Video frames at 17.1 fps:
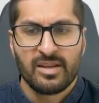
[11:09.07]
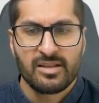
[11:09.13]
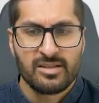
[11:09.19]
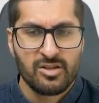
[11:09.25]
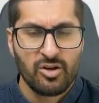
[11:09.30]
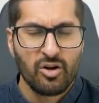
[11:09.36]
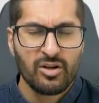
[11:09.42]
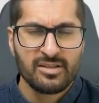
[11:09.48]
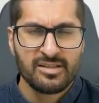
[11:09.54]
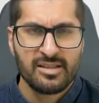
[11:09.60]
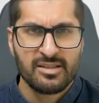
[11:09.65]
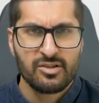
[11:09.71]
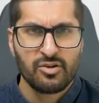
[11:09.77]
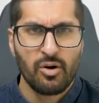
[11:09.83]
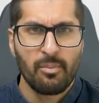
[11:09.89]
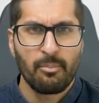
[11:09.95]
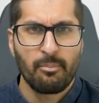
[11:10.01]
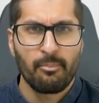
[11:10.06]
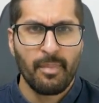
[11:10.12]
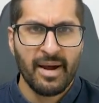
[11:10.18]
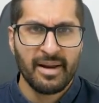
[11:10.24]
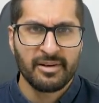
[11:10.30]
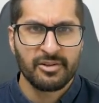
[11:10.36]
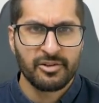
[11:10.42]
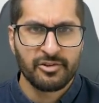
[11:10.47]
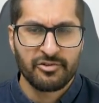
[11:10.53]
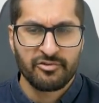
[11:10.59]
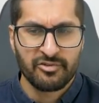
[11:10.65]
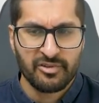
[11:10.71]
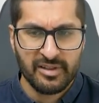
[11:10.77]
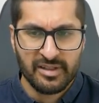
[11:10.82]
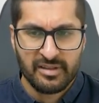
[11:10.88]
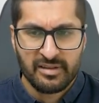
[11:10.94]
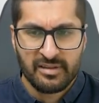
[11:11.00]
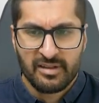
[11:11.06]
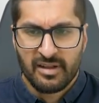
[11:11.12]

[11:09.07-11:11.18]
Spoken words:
As long as it's not mandatory.